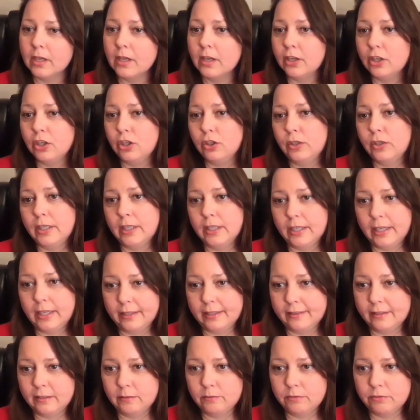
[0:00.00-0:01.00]
You can
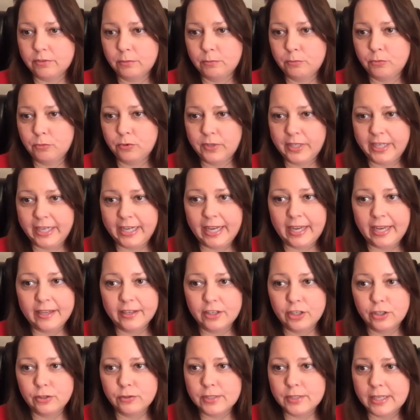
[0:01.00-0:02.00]
get them from Marie at
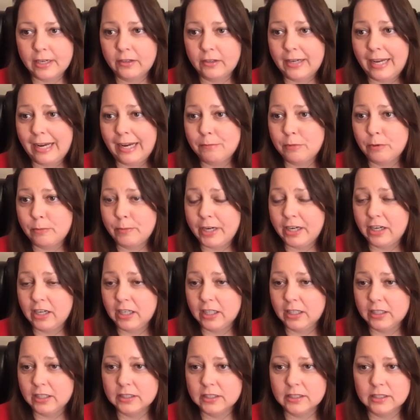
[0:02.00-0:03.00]
Newtown
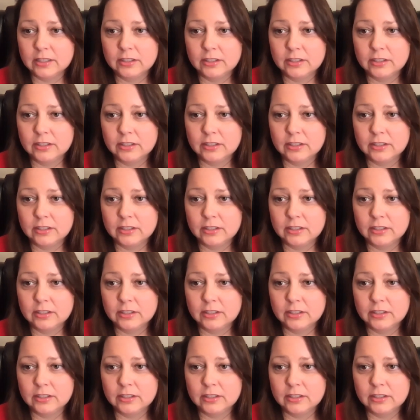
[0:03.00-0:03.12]
Hyperbarics.